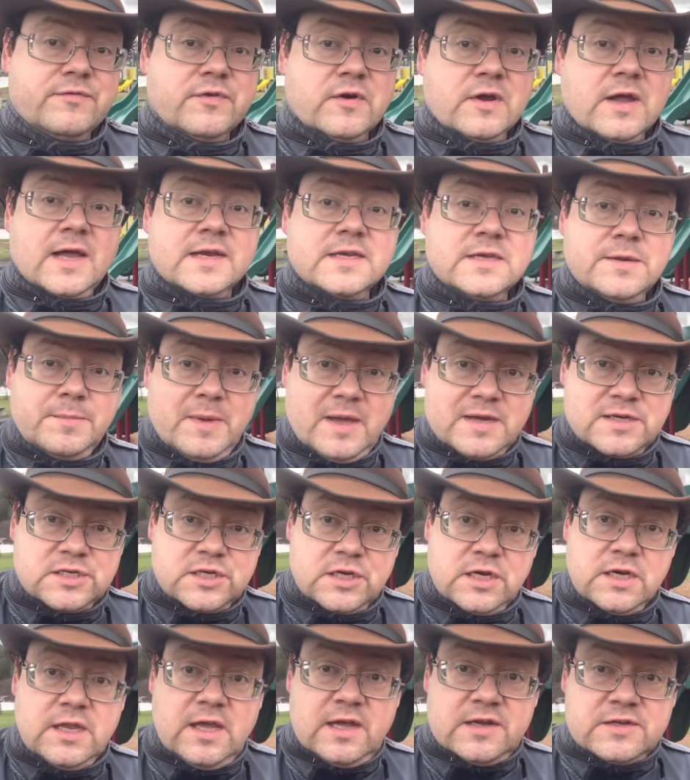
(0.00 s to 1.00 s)
forgot to
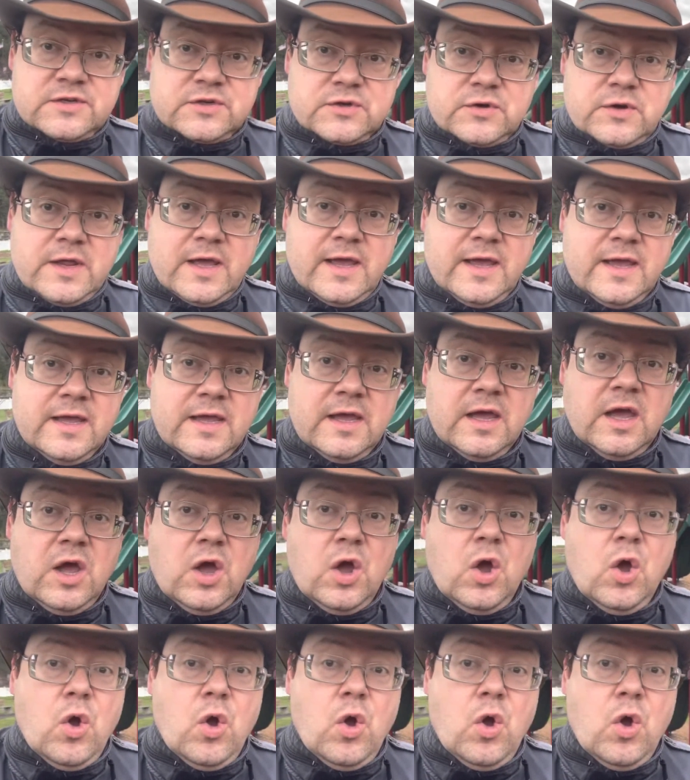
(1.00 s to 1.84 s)
mention yesterday